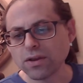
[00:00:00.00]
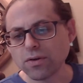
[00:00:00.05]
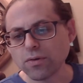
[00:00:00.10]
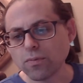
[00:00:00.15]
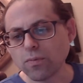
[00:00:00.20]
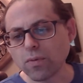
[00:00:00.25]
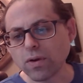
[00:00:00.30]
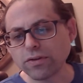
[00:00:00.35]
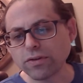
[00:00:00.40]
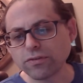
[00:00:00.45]

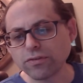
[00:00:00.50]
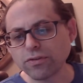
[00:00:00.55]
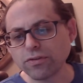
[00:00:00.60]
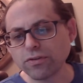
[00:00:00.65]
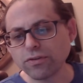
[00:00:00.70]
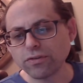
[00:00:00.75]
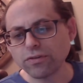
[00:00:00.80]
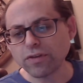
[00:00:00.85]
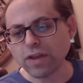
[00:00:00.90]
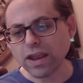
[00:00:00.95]

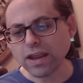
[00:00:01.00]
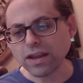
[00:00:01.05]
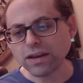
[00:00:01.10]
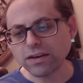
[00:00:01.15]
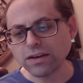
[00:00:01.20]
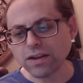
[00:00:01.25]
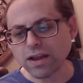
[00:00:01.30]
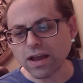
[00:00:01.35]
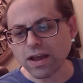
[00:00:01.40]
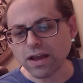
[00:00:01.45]
Westerners and
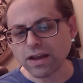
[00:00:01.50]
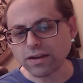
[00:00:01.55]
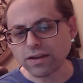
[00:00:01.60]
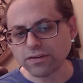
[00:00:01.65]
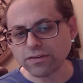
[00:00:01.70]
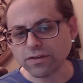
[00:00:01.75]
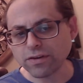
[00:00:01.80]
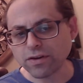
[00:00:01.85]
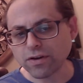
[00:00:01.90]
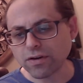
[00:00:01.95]

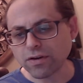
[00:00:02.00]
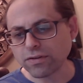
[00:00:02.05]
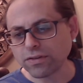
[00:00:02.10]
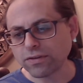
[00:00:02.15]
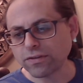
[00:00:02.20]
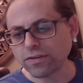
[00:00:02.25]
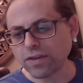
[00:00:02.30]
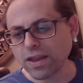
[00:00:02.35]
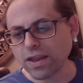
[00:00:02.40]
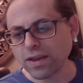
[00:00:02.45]
Thais are the
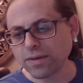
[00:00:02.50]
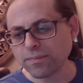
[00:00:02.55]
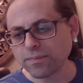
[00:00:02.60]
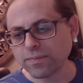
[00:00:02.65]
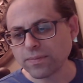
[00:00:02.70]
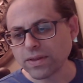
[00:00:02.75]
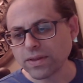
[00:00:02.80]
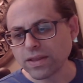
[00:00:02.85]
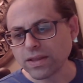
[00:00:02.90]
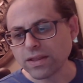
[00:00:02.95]
same.
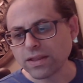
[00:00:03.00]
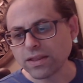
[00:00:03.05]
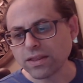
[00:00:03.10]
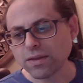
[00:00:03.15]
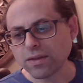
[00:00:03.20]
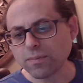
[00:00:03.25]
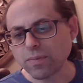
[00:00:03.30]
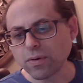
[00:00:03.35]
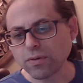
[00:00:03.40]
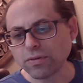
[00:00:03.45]
They
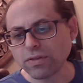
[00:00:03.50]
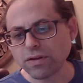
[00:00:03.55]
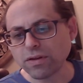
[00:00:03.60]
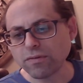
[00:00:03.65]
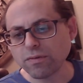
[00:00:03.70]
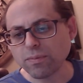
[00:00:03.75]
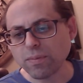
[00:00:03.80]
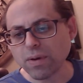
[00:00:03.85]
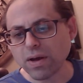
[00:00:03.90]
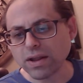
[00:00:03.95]
both have
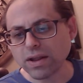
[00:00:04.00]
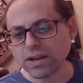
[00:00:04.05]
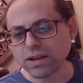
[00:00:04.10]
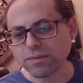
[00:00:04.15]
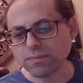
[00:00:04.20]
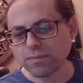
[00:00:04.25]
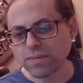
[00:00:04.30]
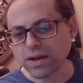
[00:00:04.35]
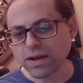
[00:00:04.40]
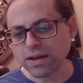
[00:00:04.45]
a body
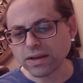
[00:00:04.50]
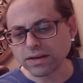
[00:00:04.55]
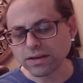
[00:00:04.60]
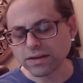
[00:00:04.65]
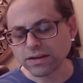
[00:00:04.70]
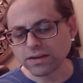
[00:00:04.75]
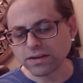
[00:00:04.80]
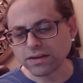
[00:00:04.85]
and mind.